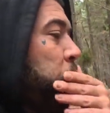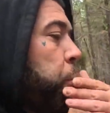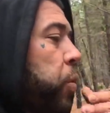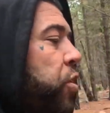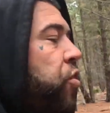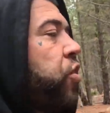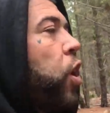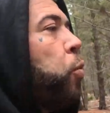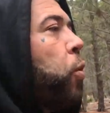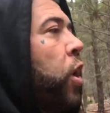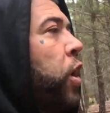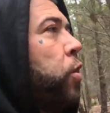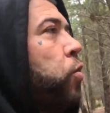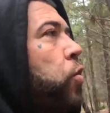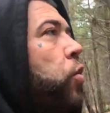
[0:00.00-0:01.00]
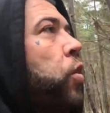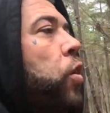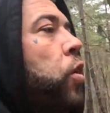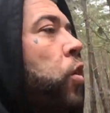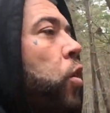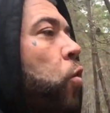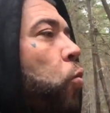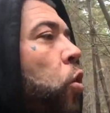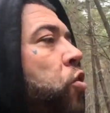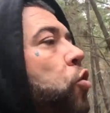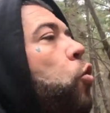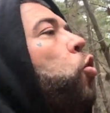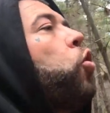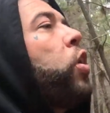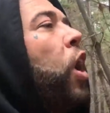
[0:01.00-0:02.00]
When someone wants
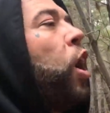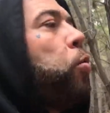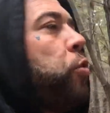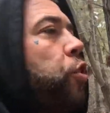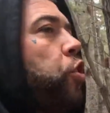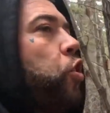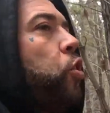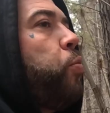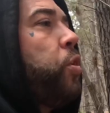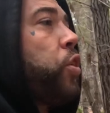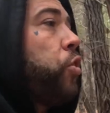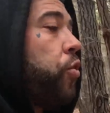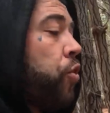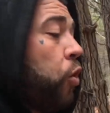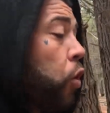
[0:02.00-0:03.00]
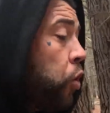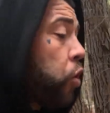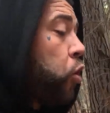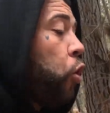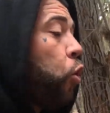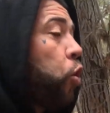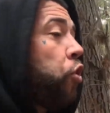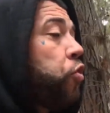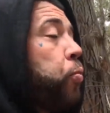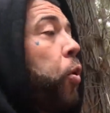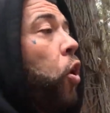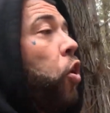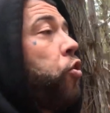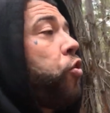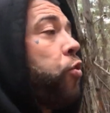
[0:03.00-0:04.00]
to hook up with you because you're the coolest
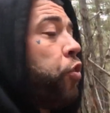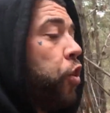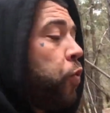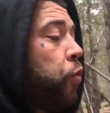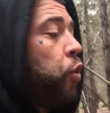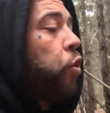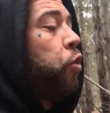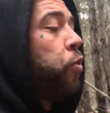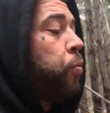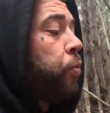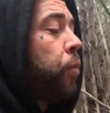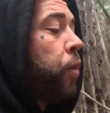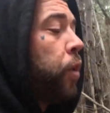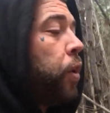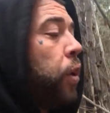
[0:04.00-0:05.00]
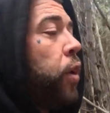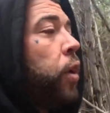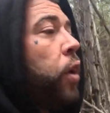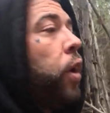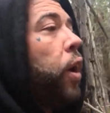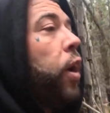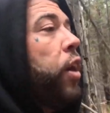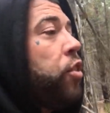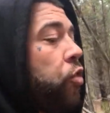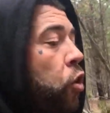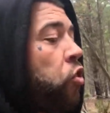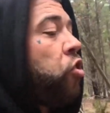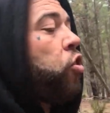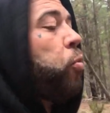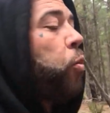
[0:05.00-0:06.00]
person in the room, it's
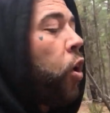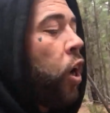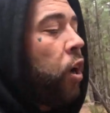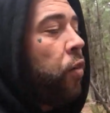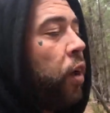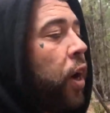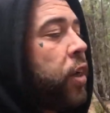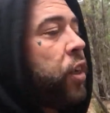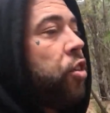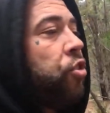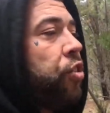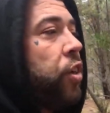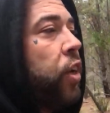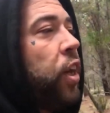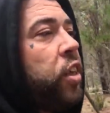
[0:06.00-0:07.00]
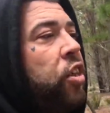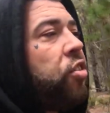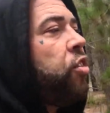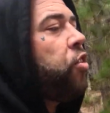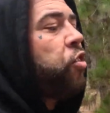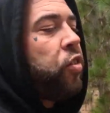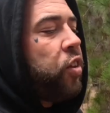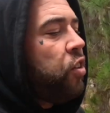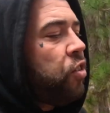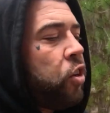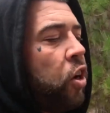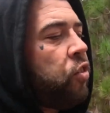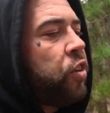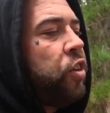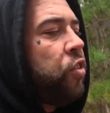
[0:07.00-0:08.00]
on some hierarchy shit. And this
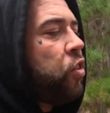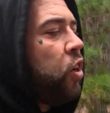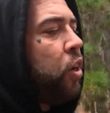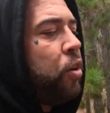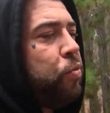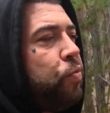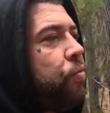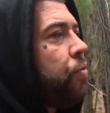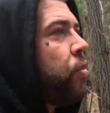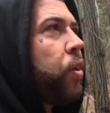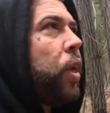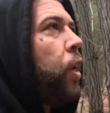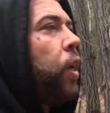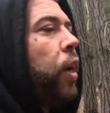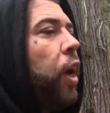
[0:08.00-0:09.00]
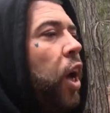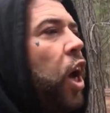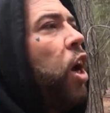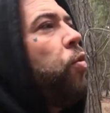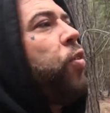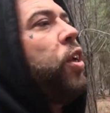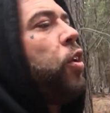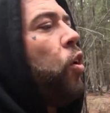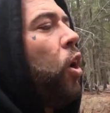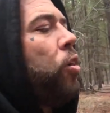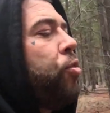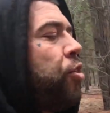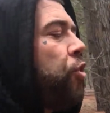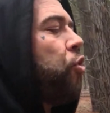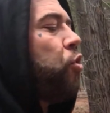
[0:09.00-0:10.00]
goes into every
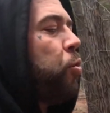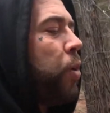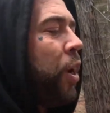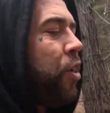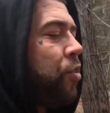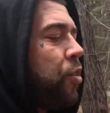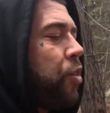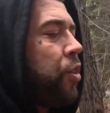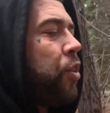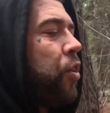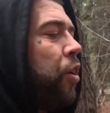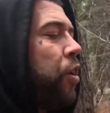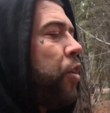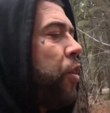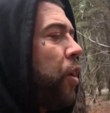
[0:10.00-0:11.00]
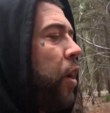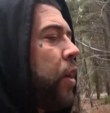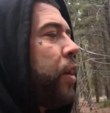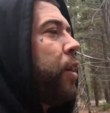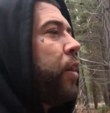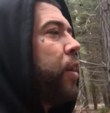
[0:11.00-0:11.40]
life situation, you know, like,